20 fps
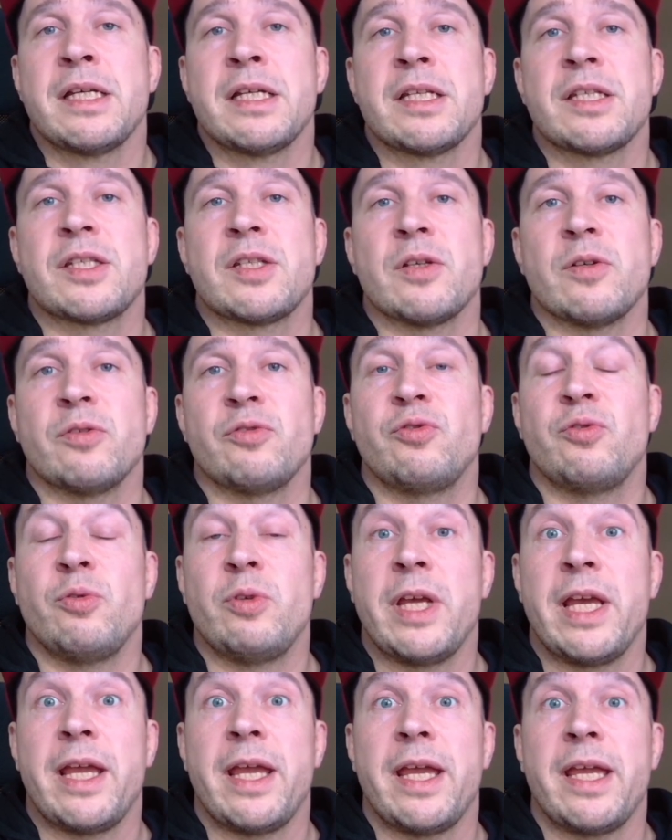So
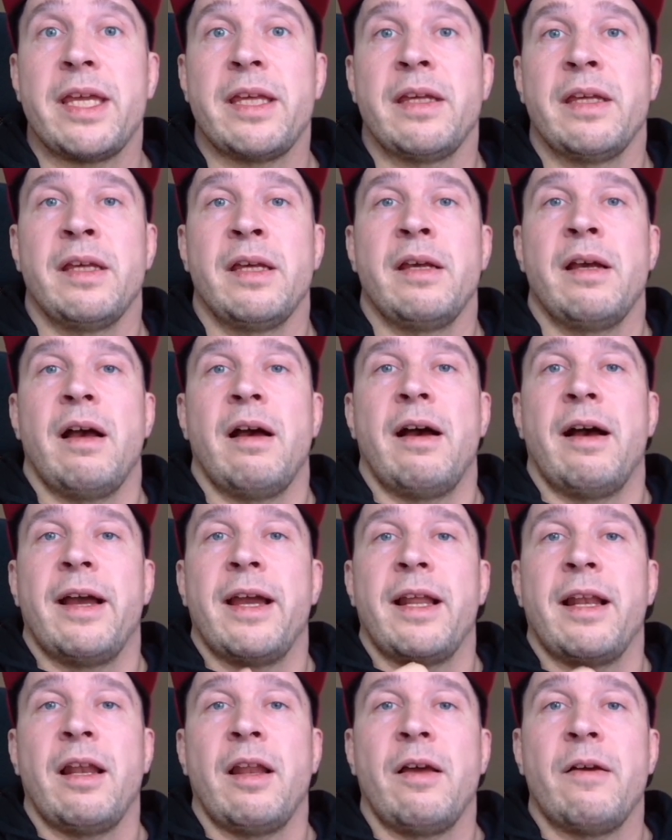today
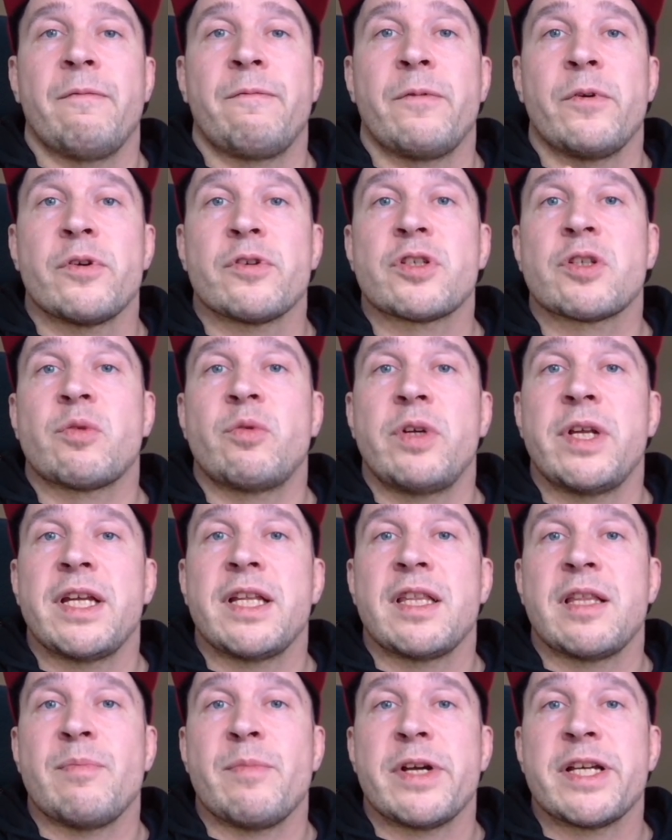I'll first
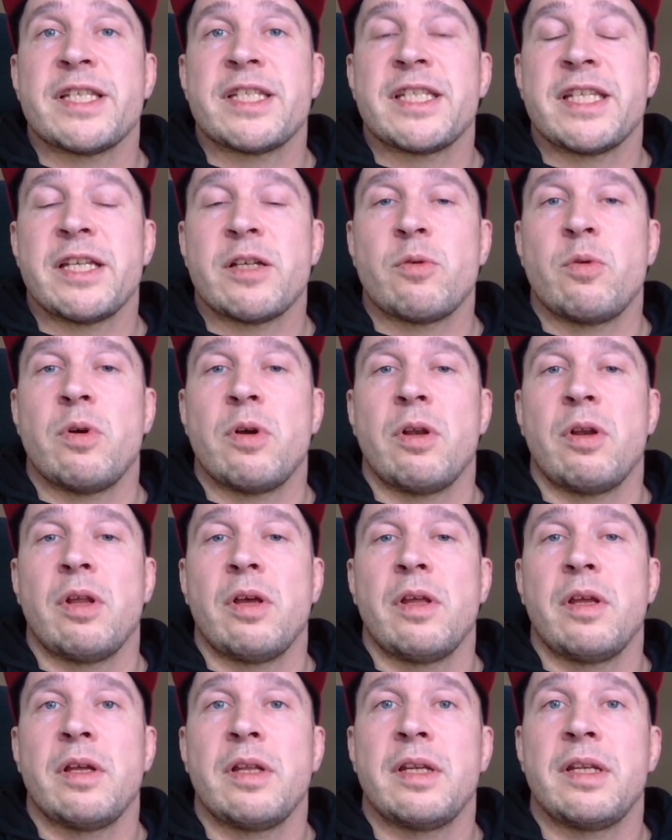create the
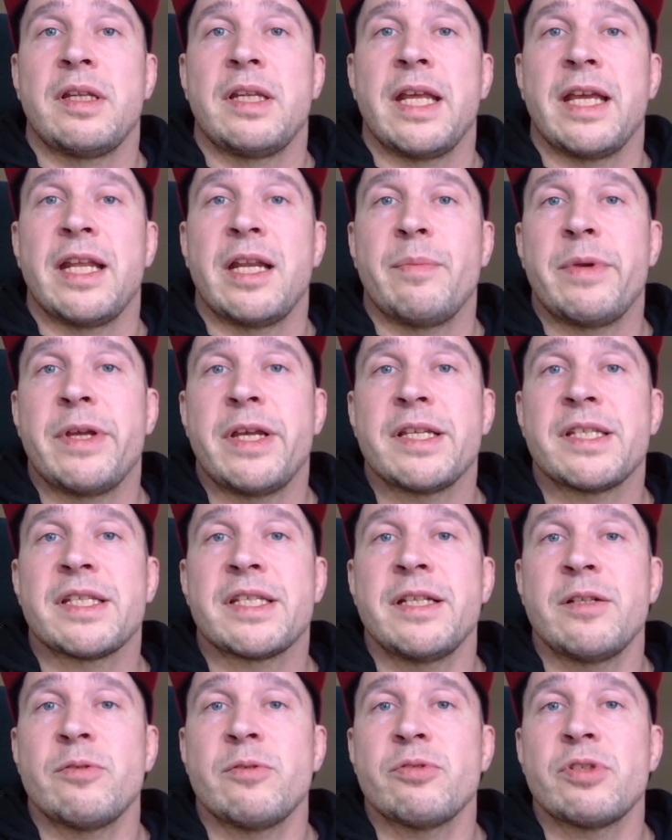MySQL database
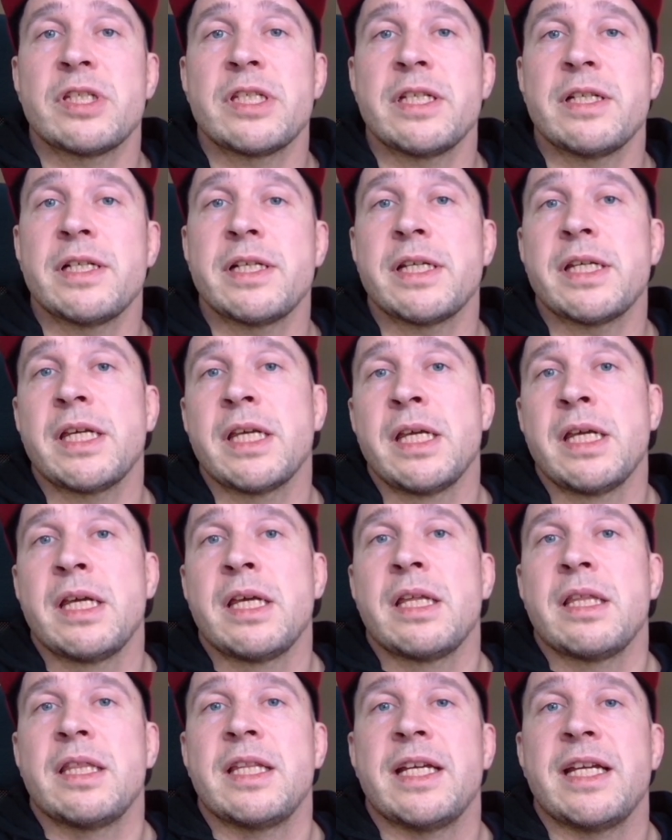in OCI,
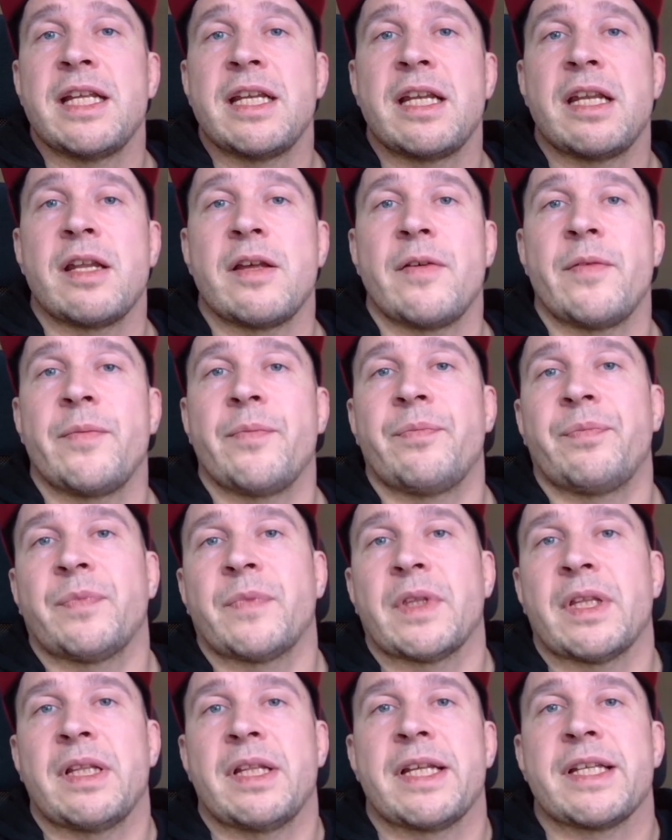then
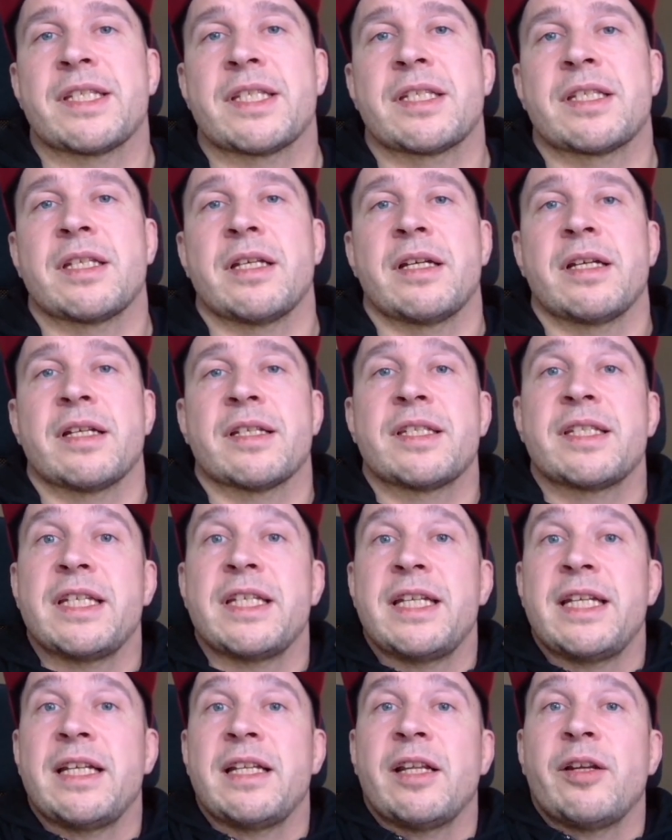let's uh,
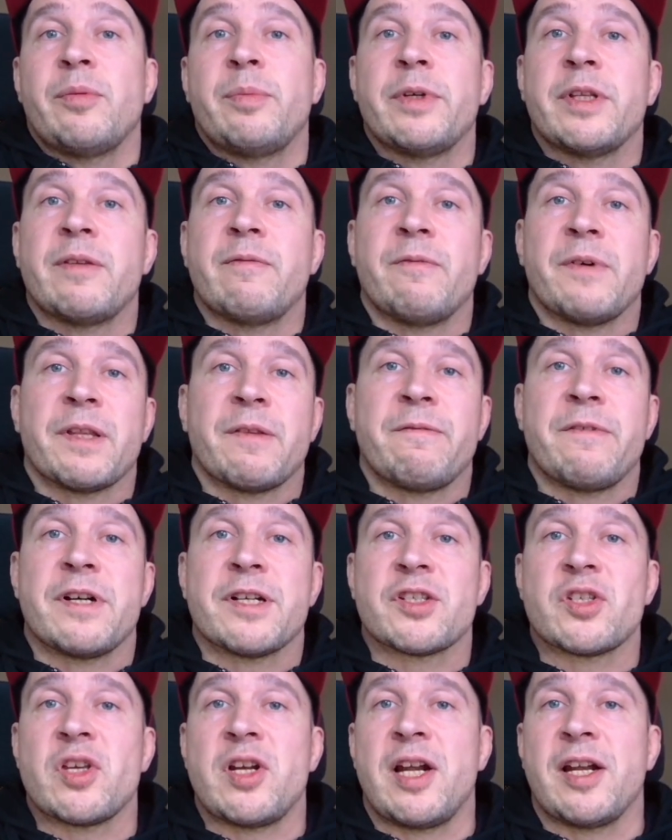see a little bit what
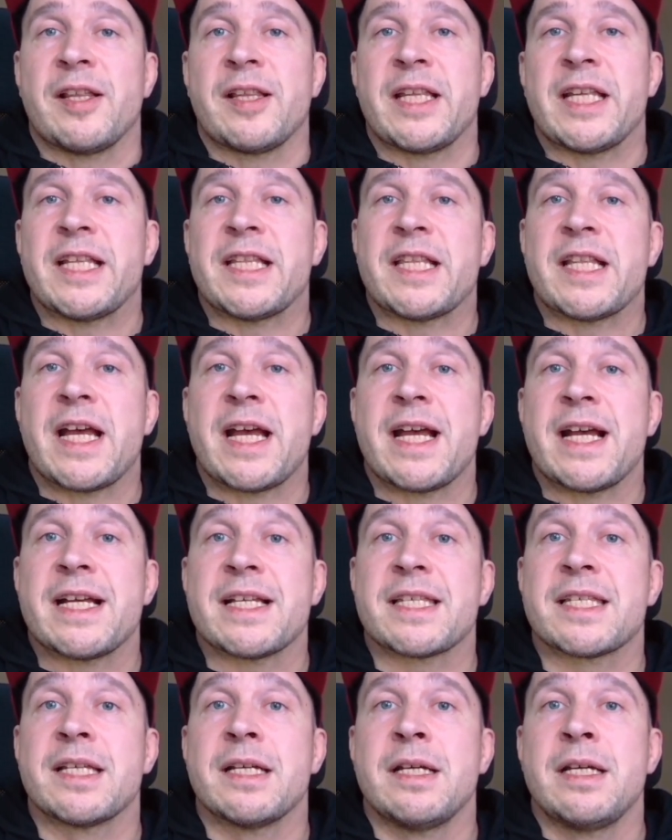functionality it
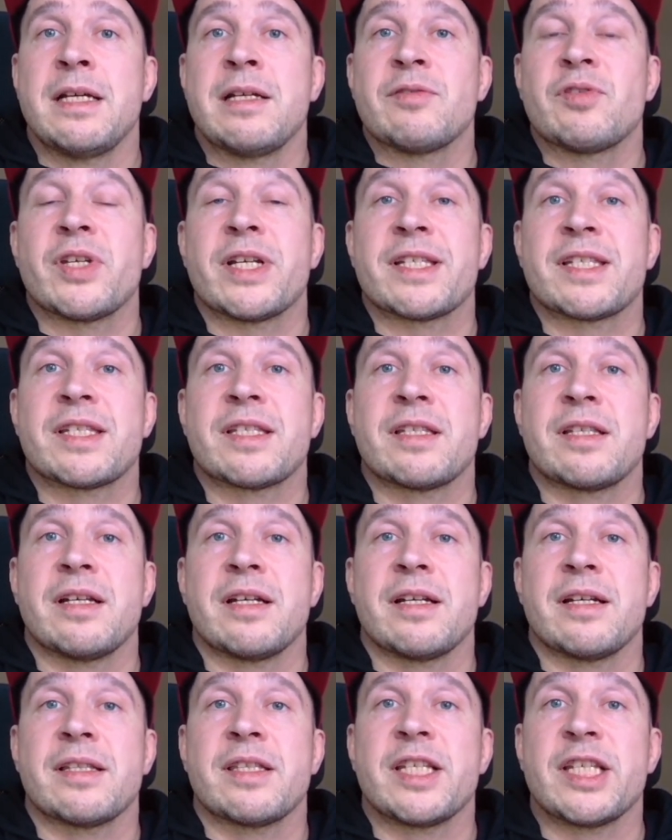has. Just
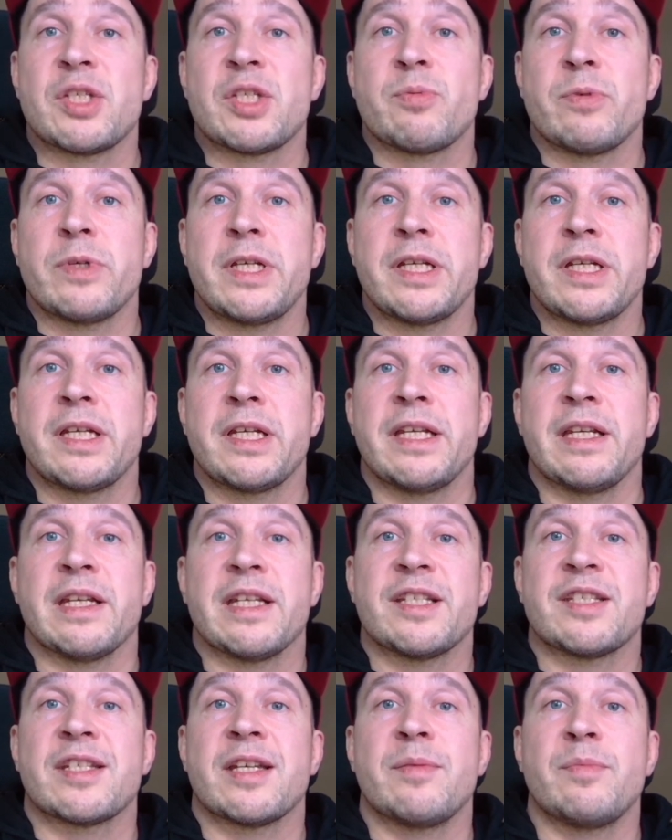uh, this week in
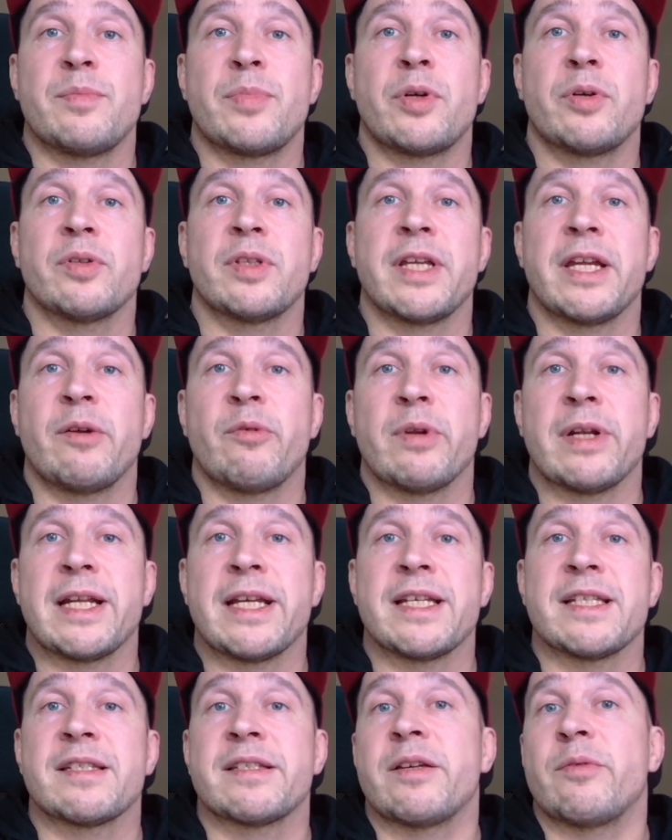December, they
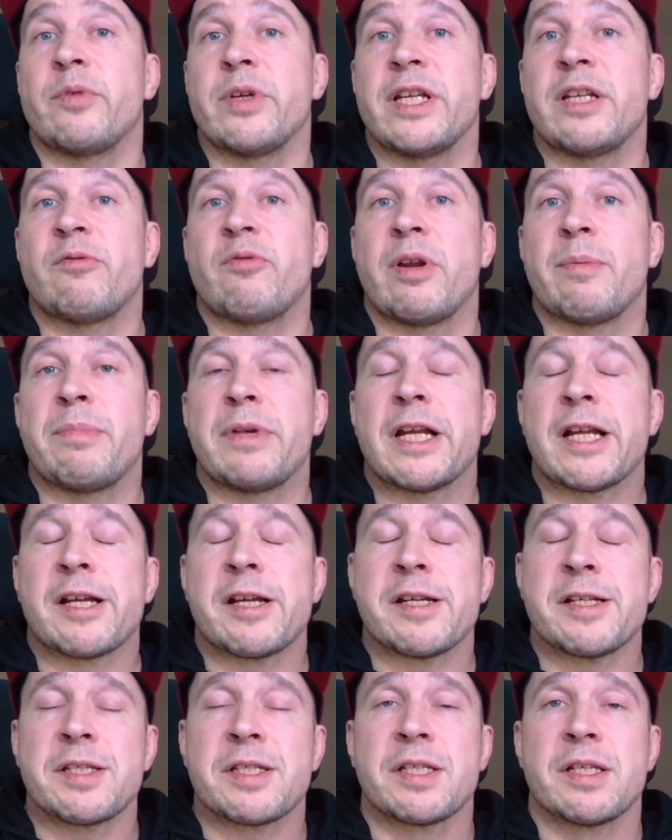released the read
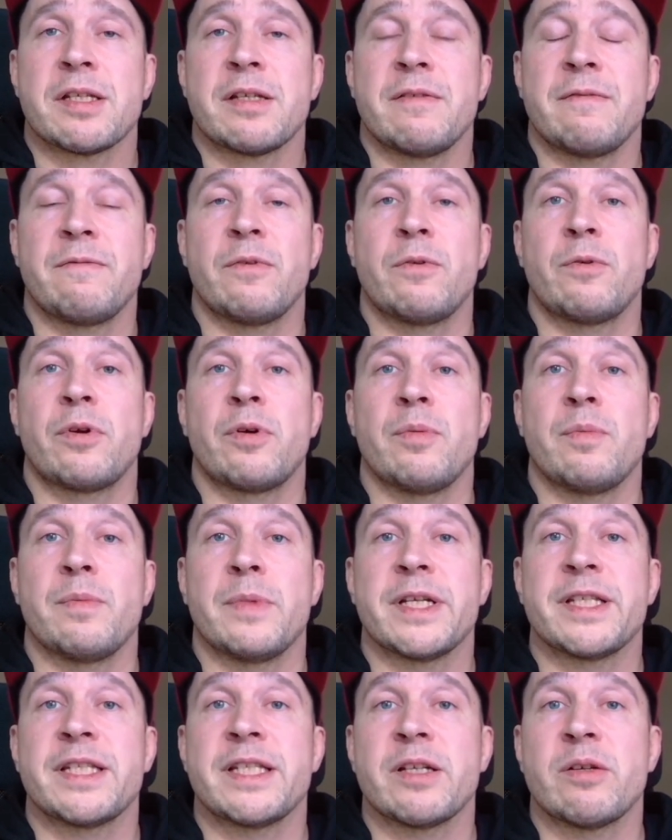replicas for
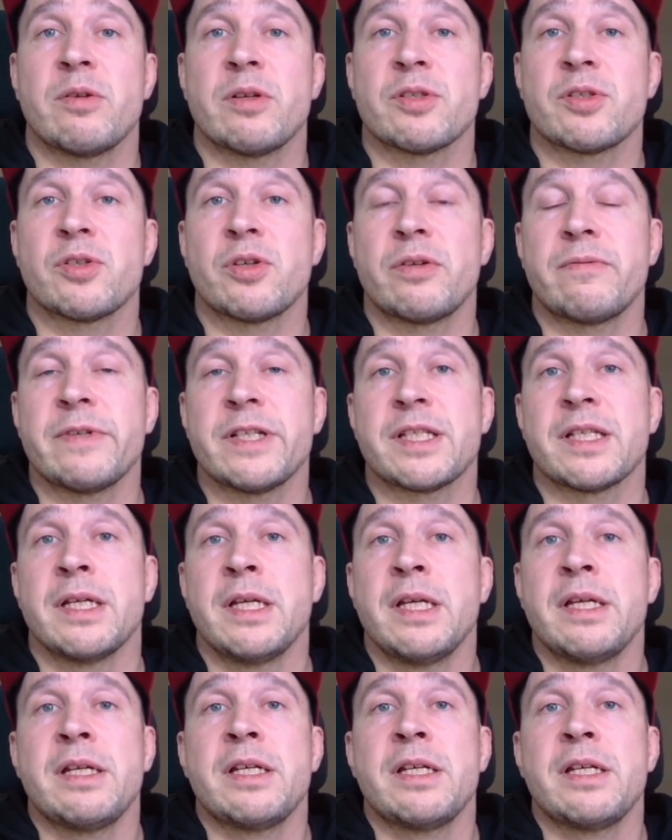MySQL service.